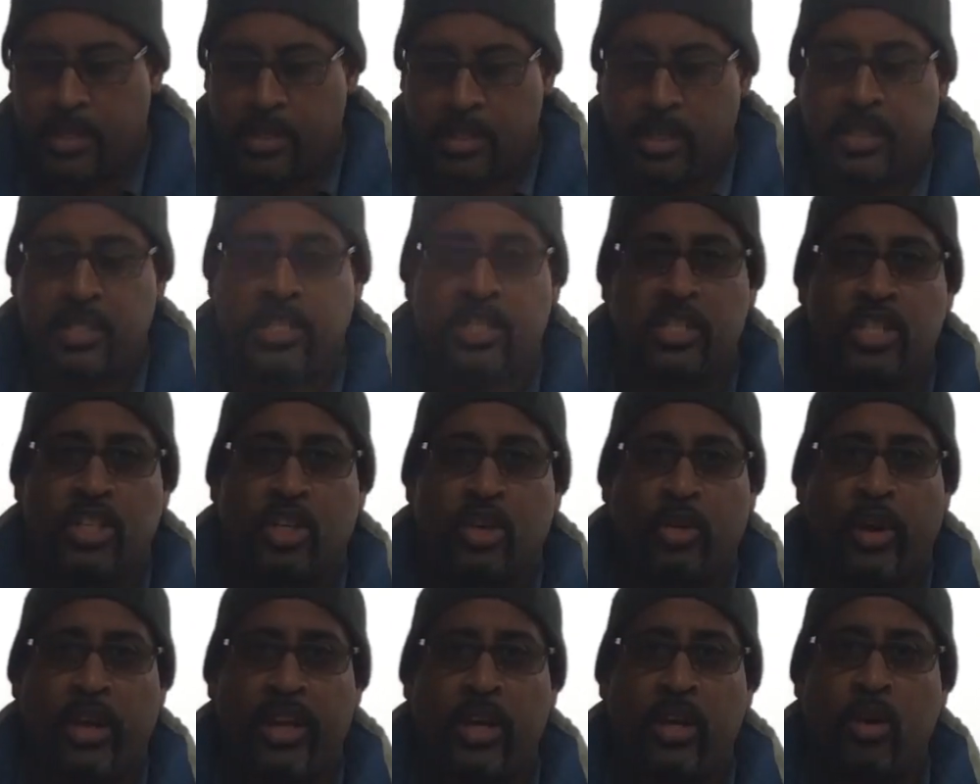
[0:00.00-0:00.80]
this is the
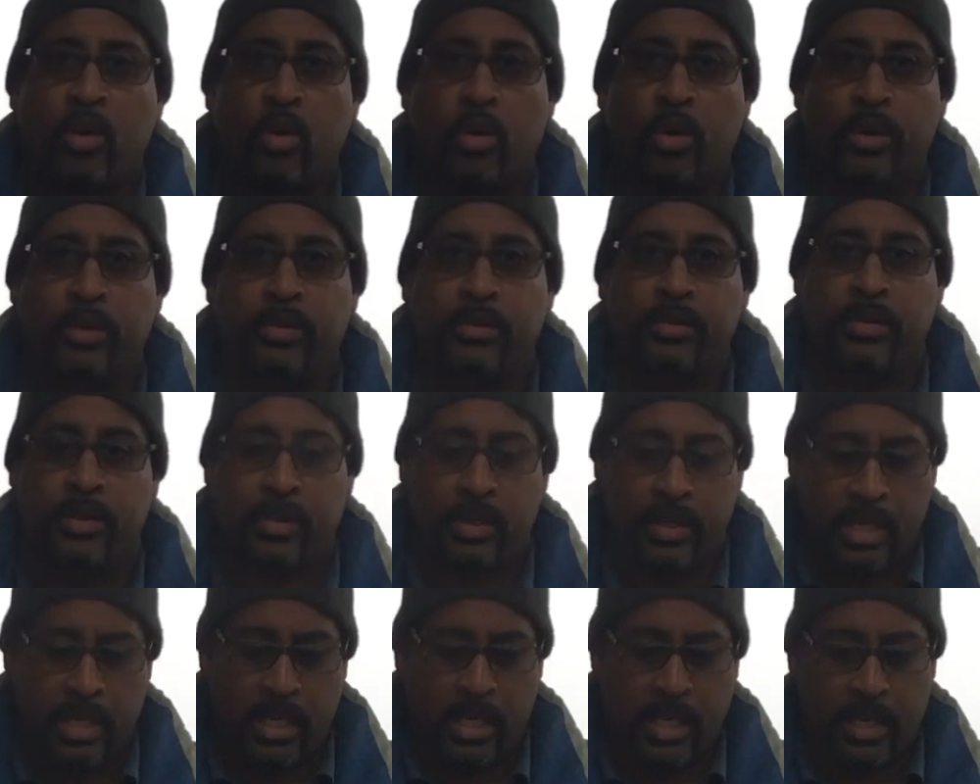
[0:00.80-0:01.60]
Crepe
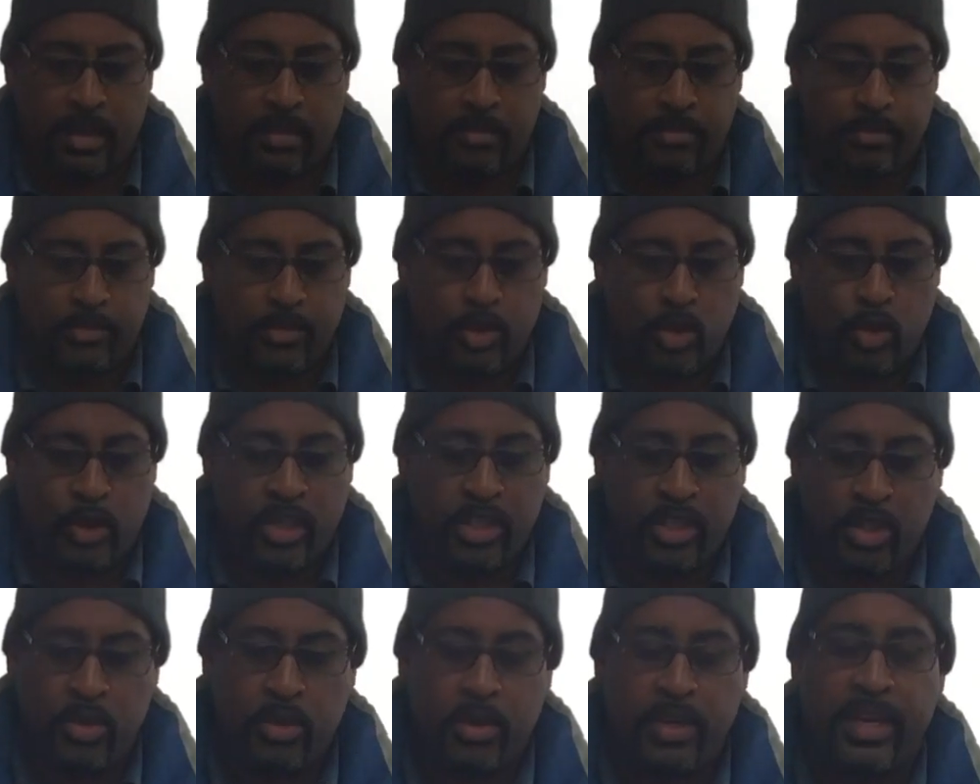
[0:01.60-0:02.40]

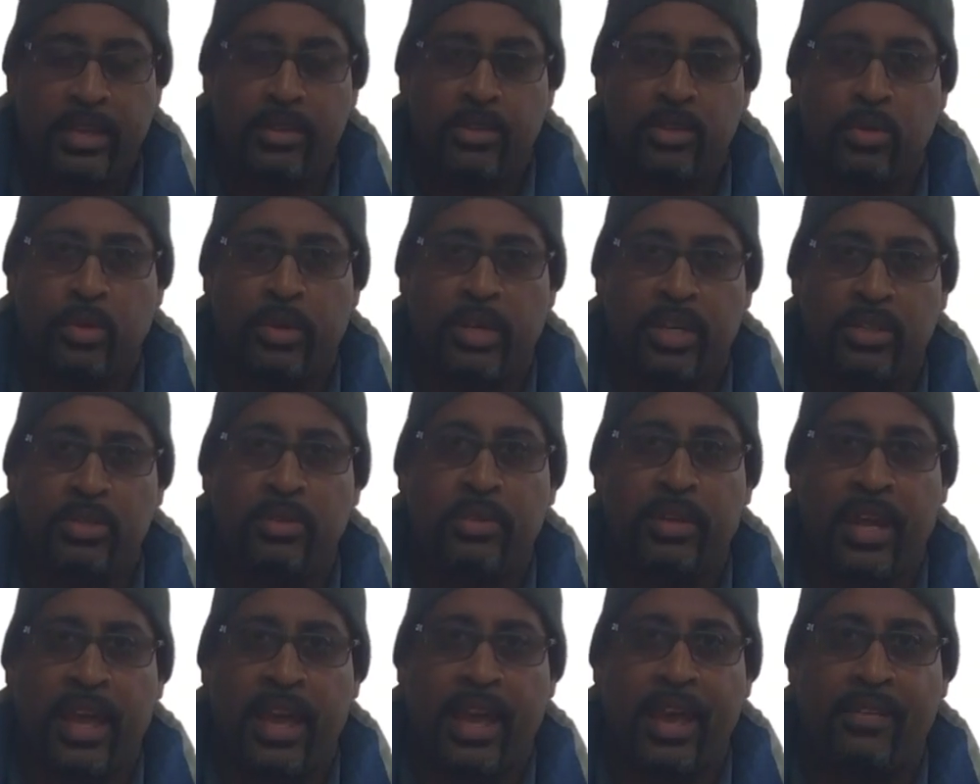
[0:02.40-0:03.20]

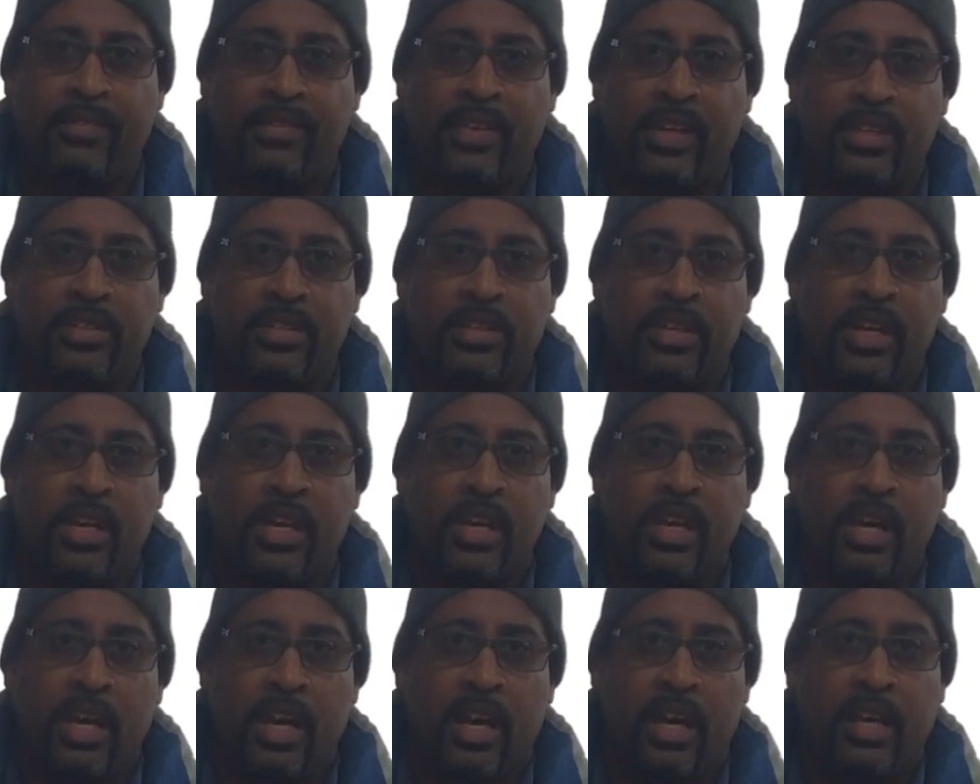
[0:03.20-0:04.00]
22.5-inch
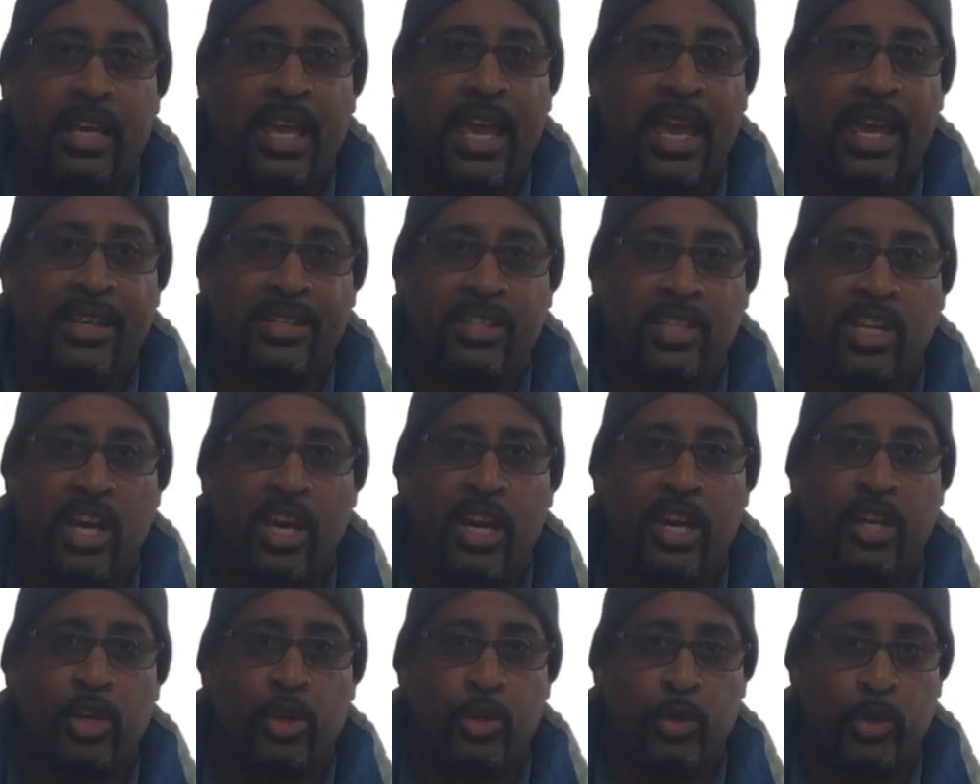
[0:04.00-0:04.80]
cast
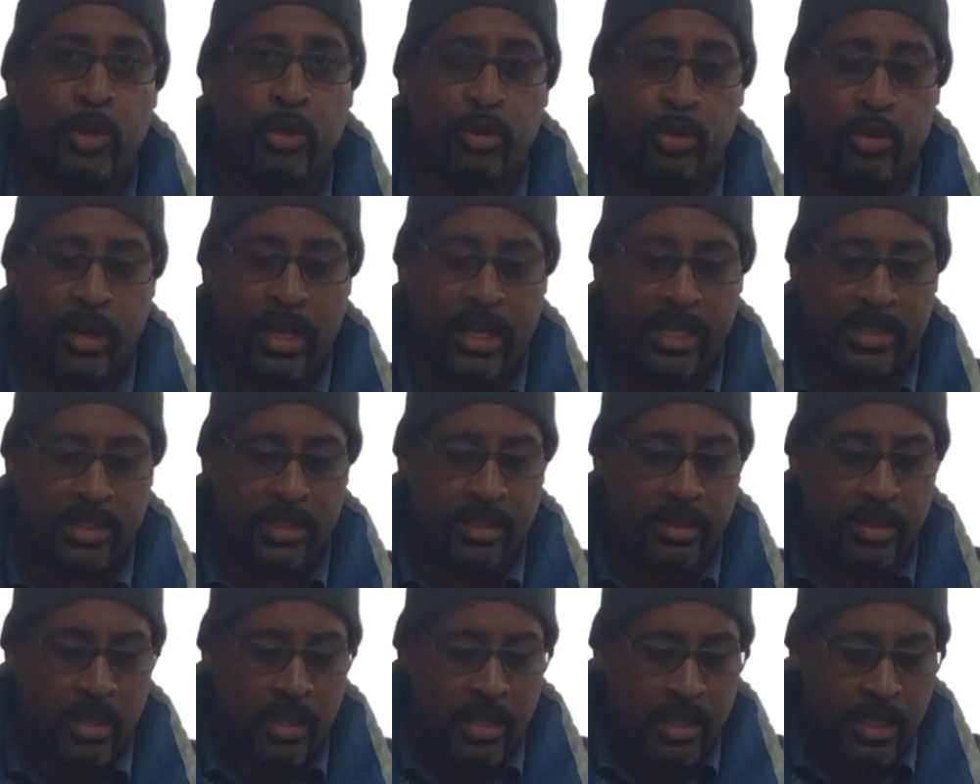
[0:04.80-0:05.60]
iron grill
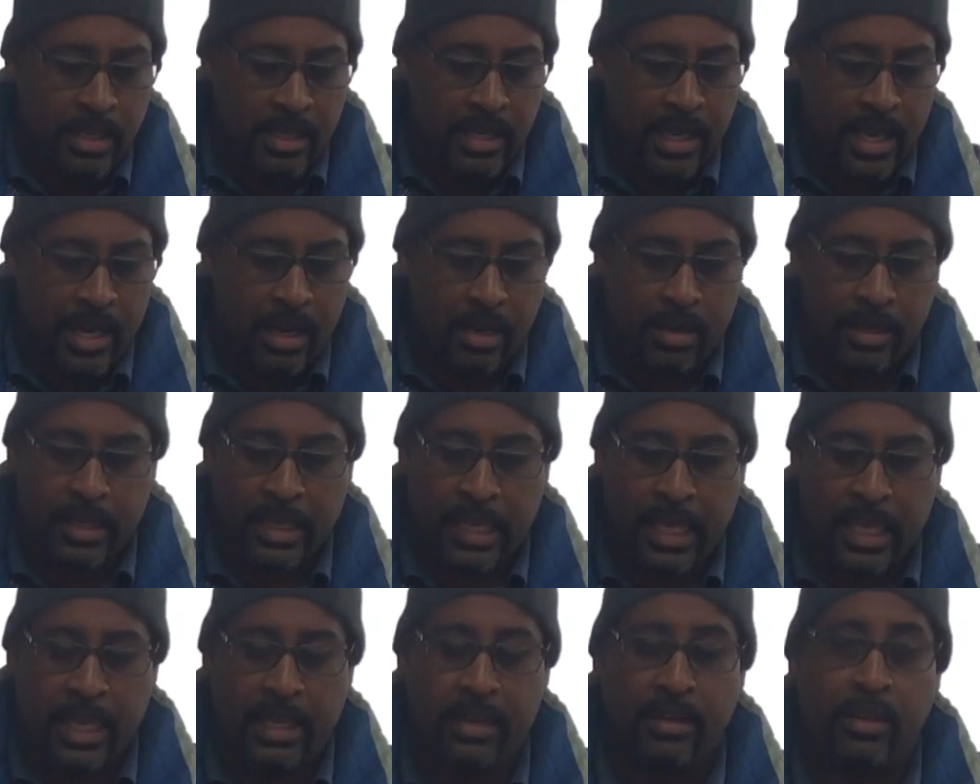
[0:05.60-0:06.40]
grates. Now
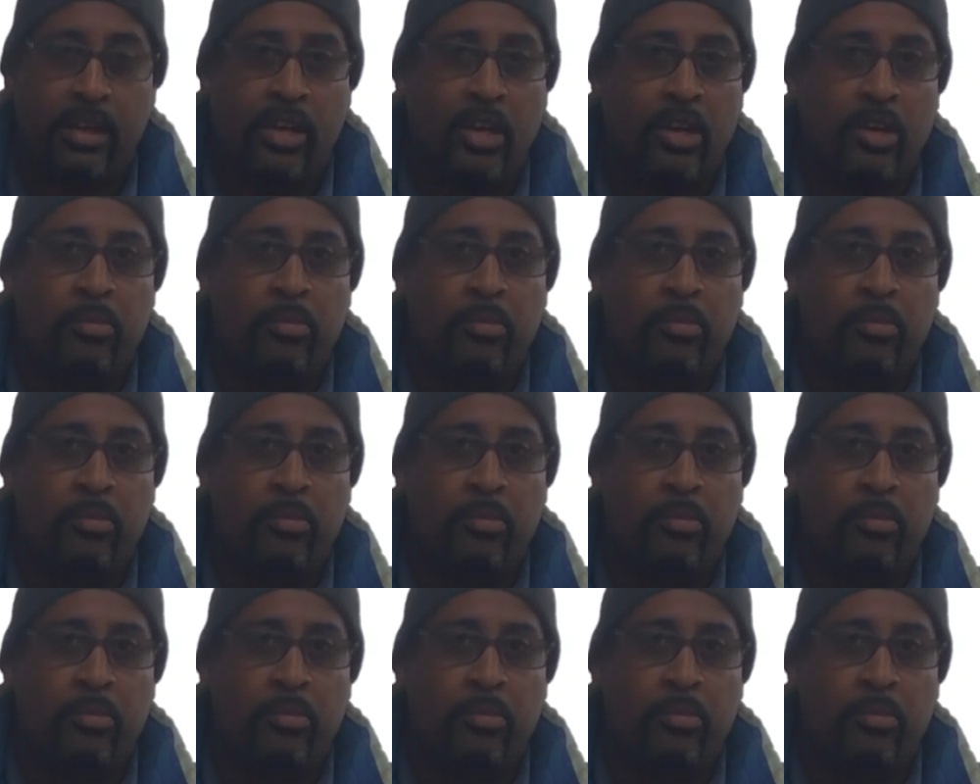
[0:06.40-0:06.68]
again,